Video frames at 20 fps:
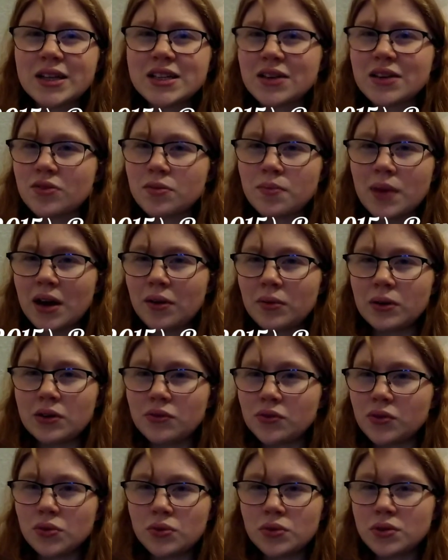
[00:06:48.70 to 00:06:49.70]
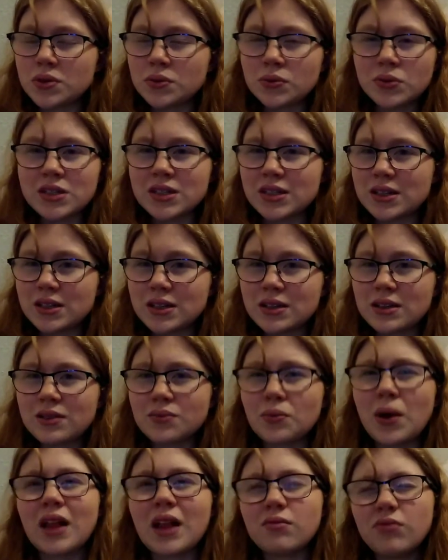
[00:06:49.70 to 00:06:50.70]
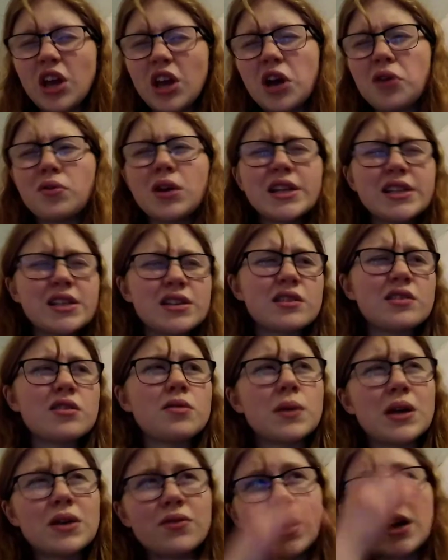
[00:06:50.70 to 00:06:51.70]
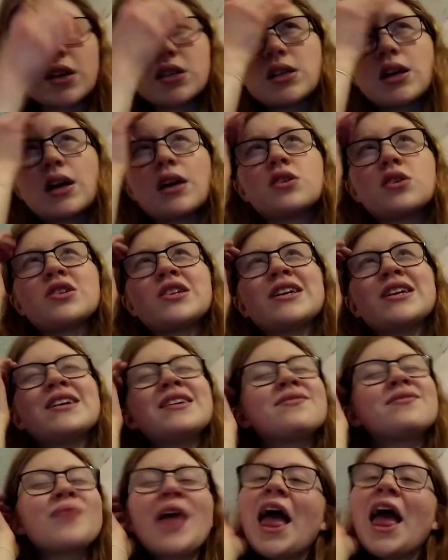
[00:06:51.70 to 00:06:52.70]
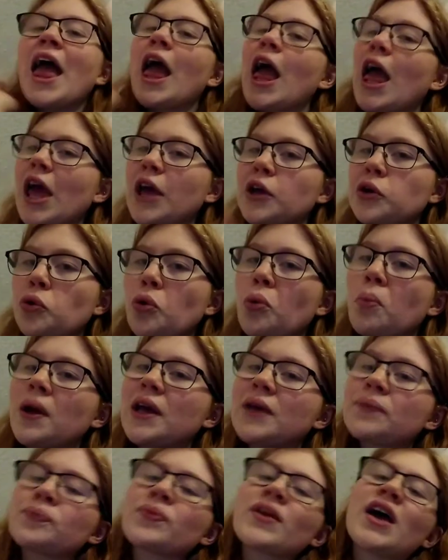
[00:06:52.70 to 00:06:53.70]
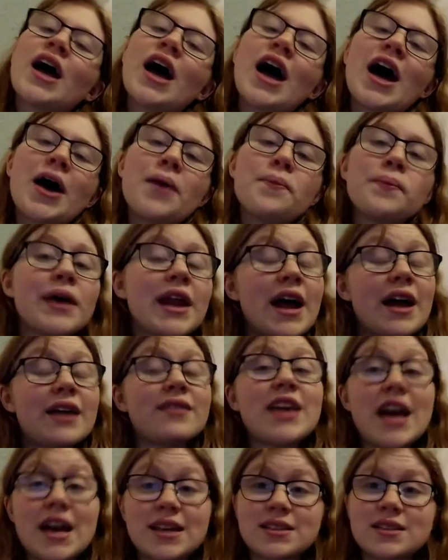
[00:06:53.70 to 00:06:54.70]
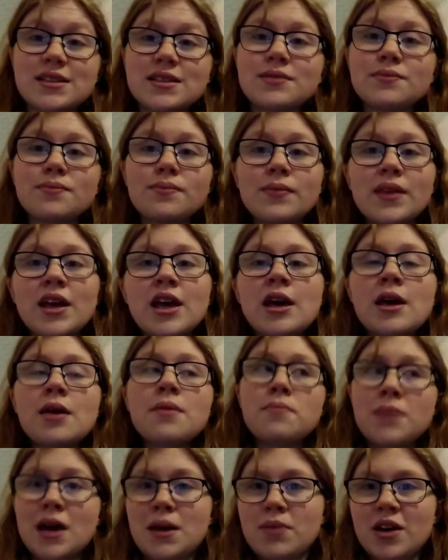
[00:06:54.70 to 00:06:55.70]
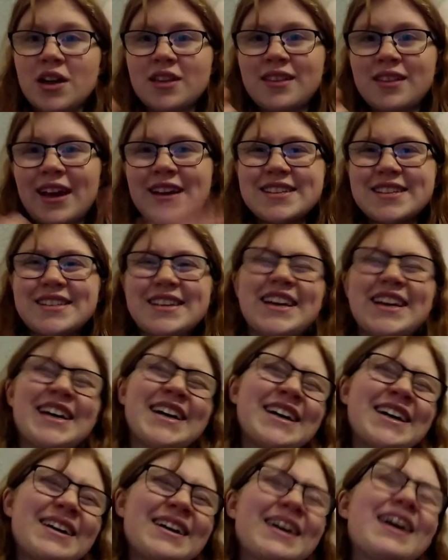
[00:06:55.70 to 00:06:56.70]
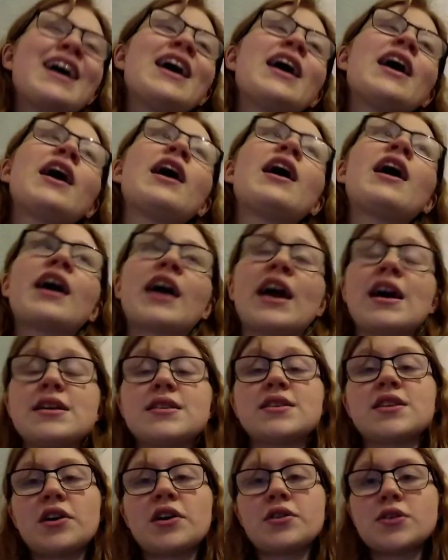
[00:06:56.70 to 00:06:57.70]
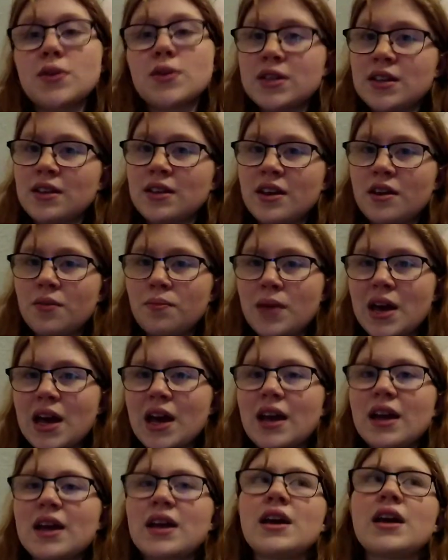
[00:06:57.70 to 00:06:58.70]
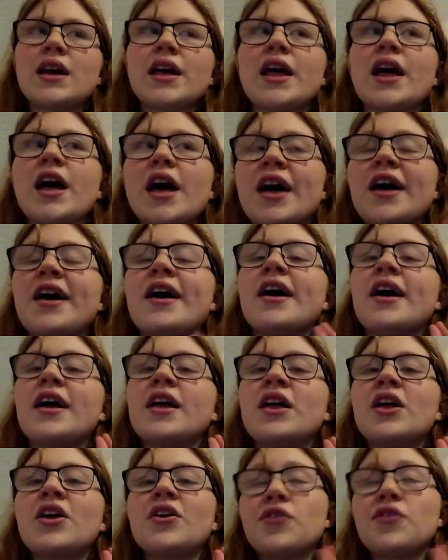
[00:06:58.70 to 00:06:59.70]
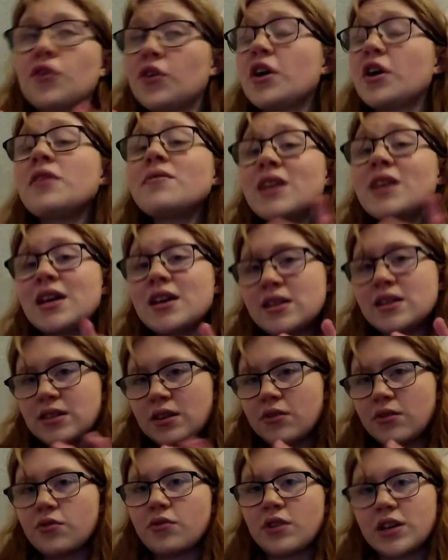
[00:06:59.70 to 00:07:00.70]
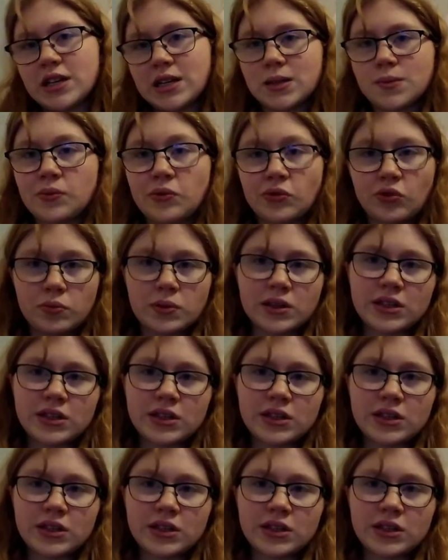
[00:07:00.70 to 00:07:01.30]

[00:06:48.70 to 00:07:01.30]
David Bowie, of course, wasn't an. Well, no, he did do a bit of acting, actually. Ignore me. But yes, May birthdays. Okay, so 23rd of May, not only is it 3 days before